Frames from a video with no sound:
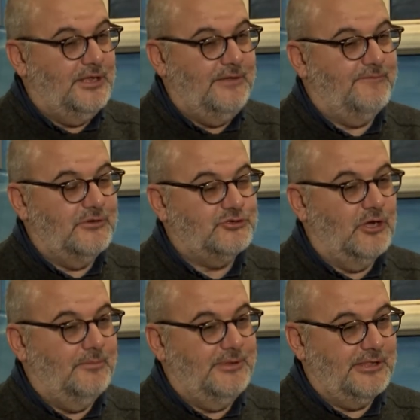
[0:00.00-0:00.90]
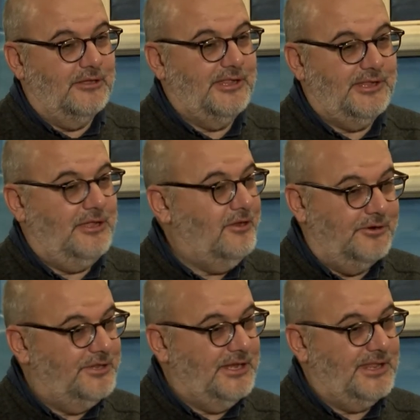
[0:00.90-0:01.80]
if a job is lost
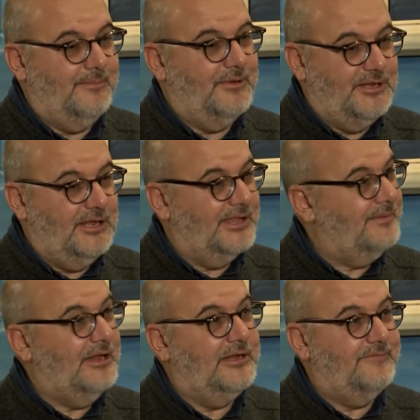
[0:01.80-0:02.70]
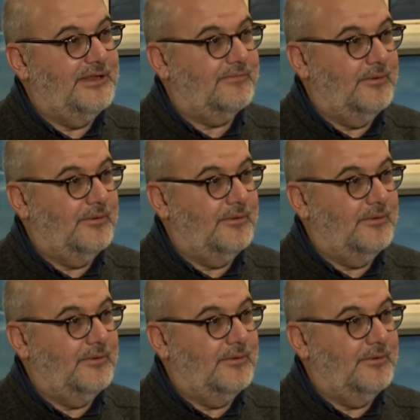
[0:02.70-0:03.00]
here, then somebody else benefits